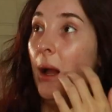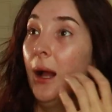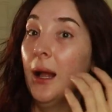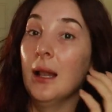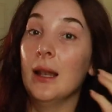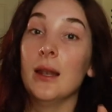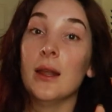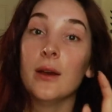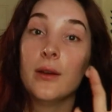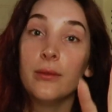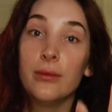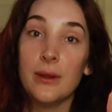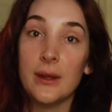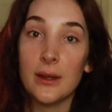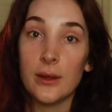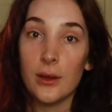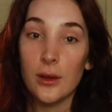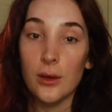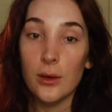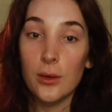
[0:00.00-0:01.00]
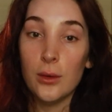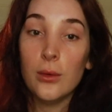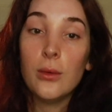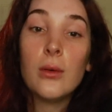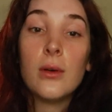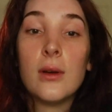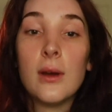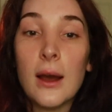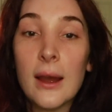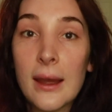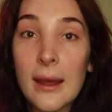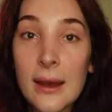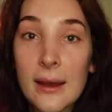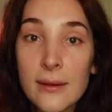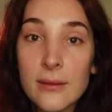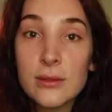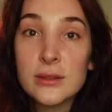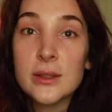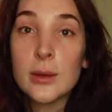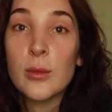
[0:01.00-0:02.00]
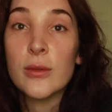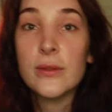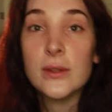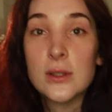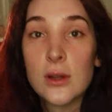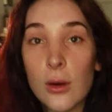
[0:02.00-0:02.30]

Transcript: I love Van Gogh. I have some of his